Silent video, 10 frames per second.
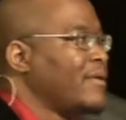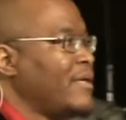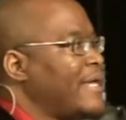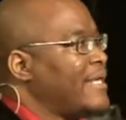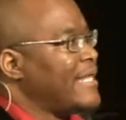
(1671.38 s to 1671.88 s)

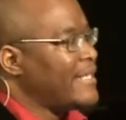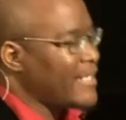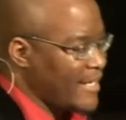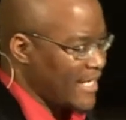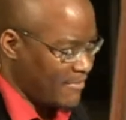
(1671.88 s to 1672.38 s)
And in the
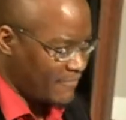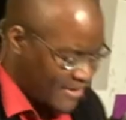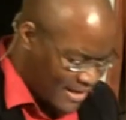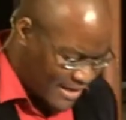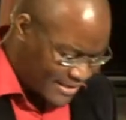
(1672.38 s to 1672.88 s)
kingdom of
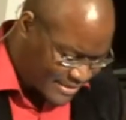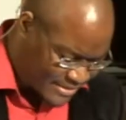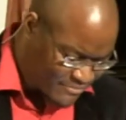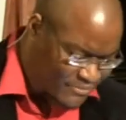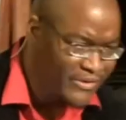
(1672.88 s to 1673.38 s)
God, it
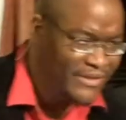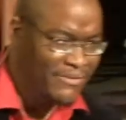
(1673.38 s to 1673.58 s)
doesn't work that